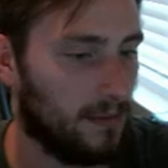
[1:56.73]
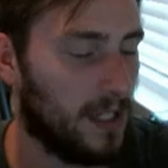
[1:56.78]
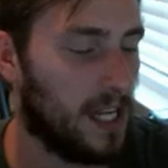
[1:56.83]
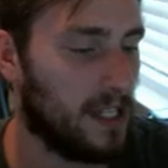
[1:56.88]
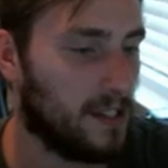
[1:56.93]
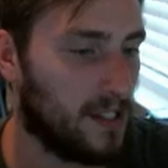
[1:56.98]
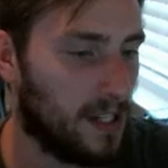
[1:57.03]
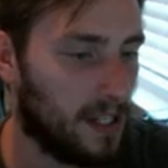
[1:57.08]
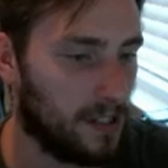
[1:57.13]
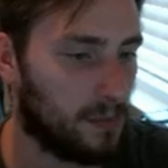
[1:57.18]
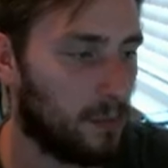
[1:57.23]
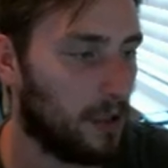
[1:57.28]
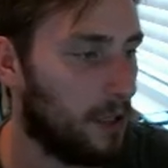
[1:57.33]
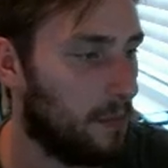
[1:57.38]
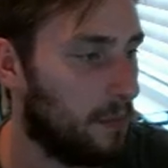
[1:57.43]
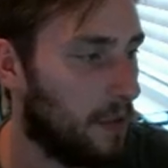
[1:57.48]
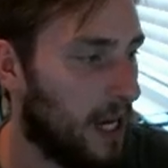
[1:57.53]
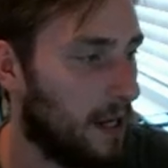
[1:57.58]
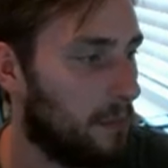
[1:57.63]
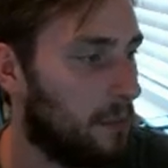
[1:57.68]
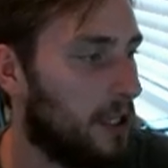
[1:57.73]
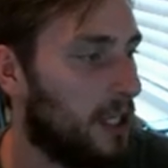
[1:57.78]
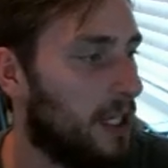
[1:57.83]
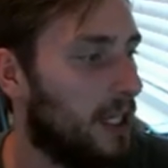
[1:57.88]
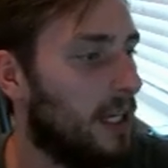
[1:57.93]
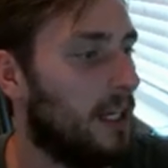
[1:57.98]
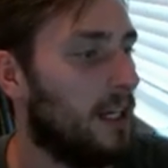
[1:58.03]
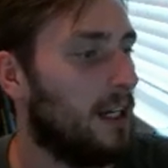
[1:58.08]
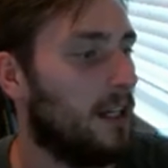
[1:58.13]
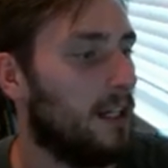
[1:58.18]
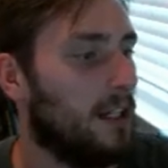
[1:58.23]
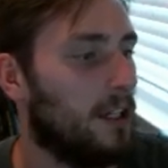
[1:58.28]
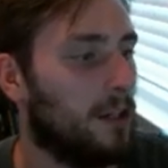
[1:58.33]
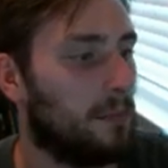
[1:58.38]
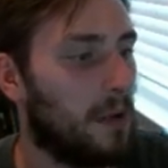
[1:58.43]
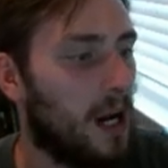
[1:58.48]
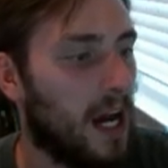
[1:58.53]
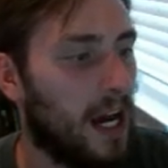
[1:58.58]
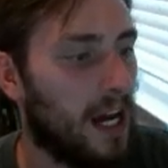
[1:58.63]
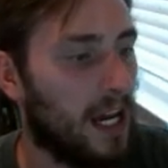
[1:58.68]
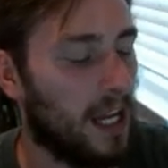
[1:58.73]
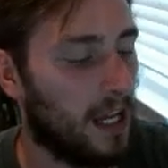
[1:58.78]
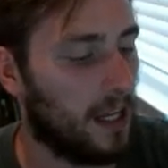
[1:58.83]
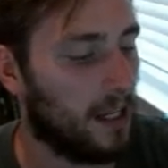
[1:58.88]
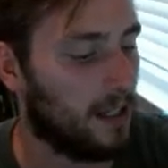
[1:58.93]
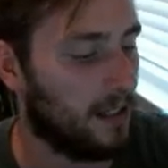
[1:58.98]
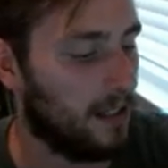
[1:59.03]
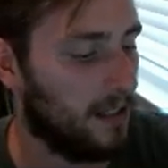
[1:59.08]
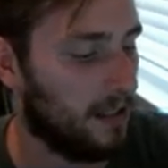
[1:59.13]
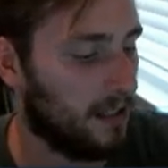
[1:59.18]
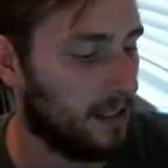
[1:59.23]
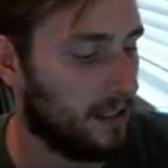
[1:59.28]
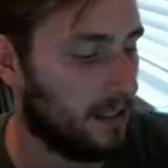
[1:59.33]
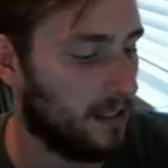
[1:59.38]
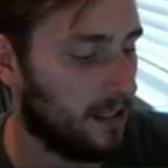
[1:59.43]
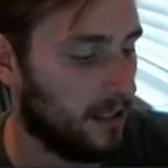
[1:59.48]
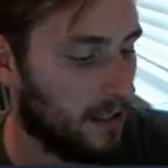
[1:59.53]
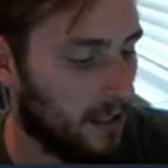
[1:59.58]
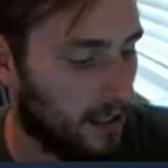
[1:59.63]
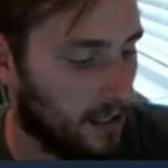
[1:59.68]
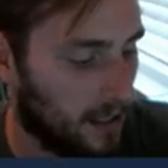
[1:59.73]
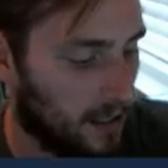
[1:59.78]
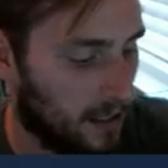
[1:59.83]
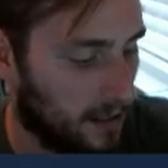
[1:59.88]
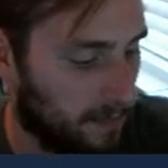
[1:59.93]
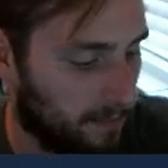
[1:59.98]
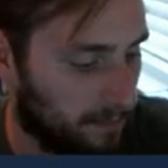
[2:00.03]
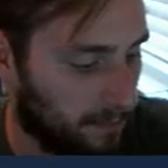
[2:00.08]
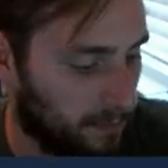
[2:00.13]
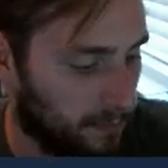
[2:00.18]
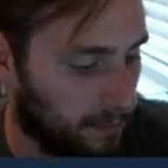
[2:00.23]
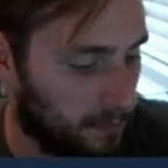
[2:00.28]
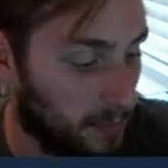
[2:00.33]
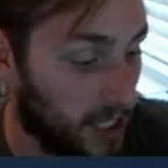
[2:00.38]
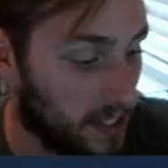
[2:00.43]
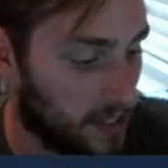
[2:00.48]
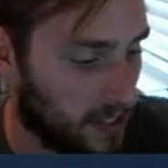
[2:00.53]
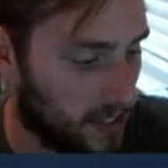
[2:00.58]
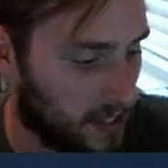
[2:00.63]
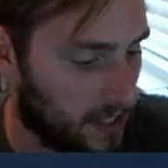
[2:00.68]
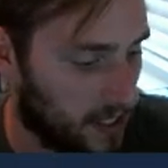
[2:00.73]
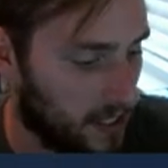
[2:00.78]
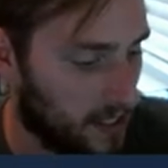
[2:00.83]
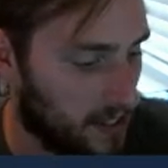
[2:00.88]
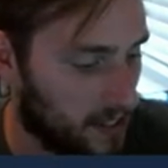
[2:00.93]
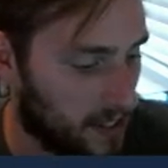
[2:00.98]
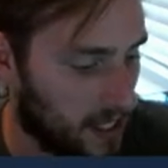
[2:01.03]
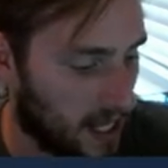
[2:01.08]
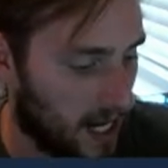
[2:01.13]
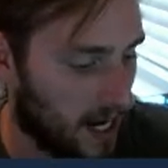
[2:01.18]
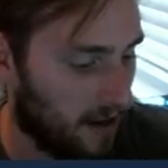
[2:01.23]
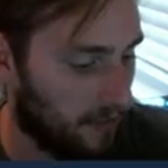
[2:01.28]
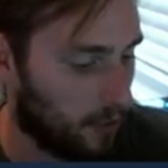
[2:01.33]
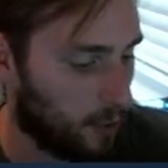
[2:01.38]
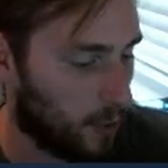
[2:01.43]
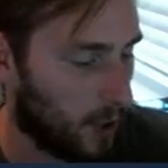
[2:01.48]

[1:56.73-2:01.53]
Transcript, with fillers: That sounds pretty bad, but you're buying um, businesses that have